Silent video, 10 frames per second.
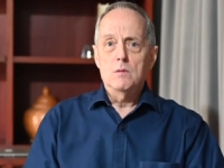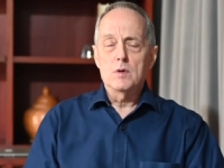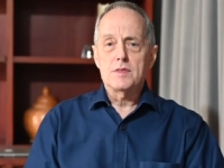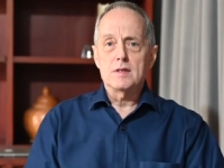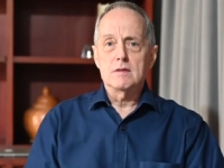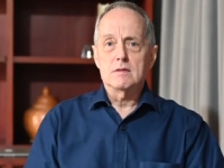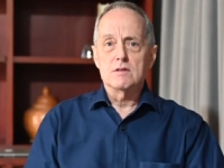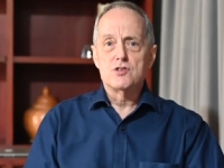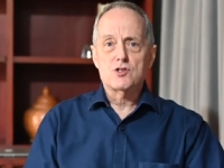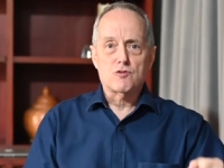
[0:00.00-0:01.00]
with
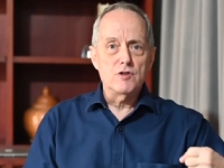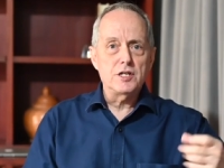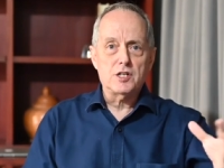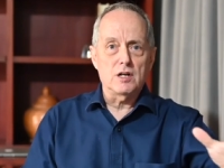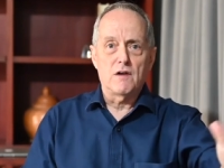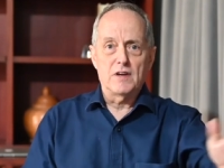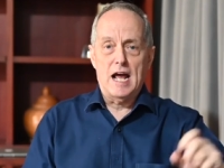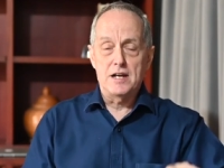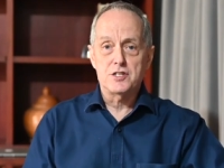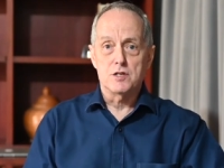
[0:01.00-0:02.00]
the screech of an
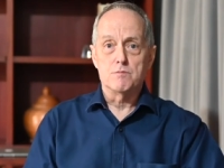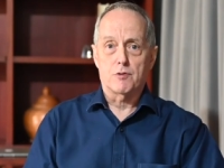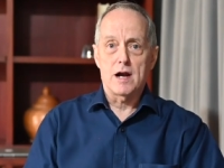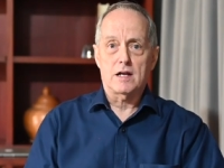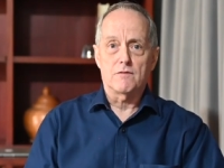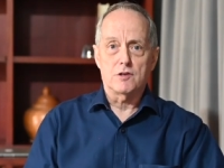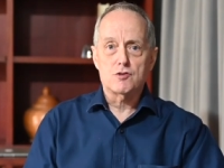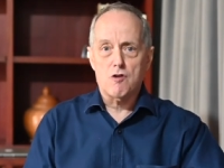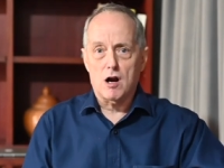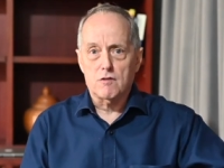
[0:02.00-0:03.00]
engine brake of a
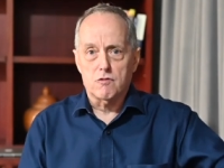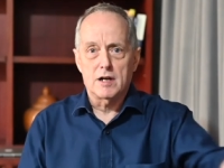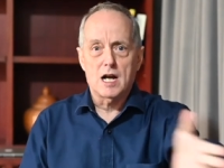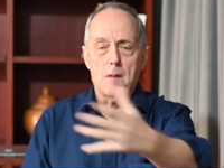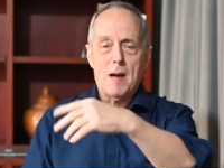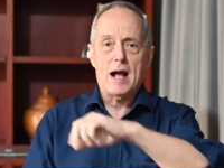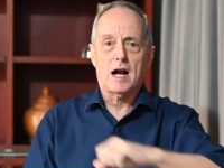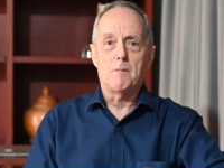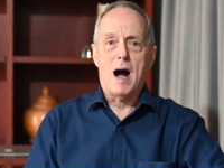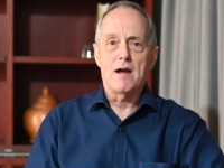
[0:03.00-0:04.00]
truck running up
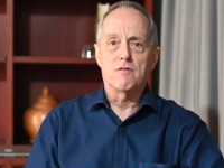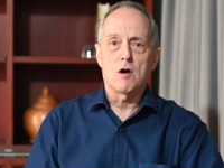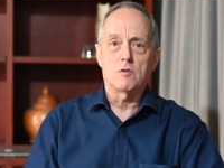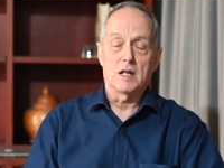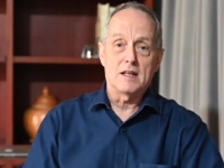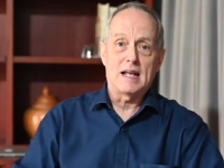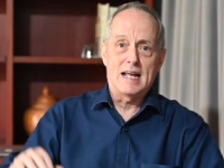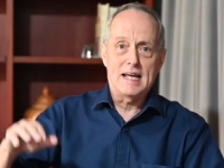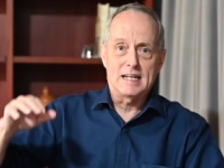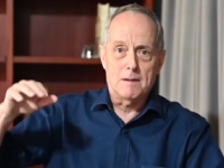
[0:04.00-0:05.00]
Ekamai Road and then
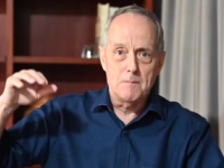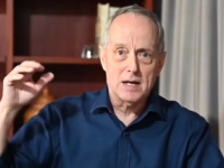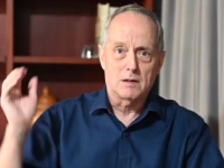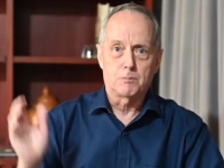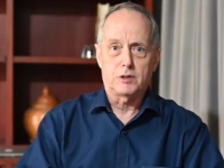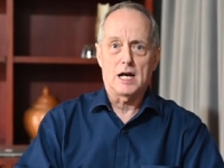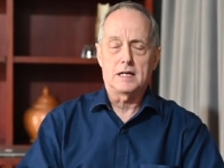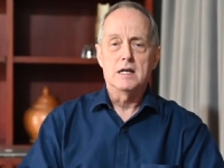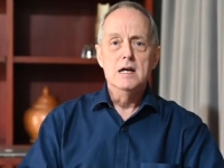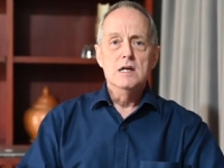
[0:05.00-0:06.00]
hitting a metal
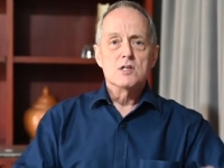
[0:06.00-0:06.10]
plate.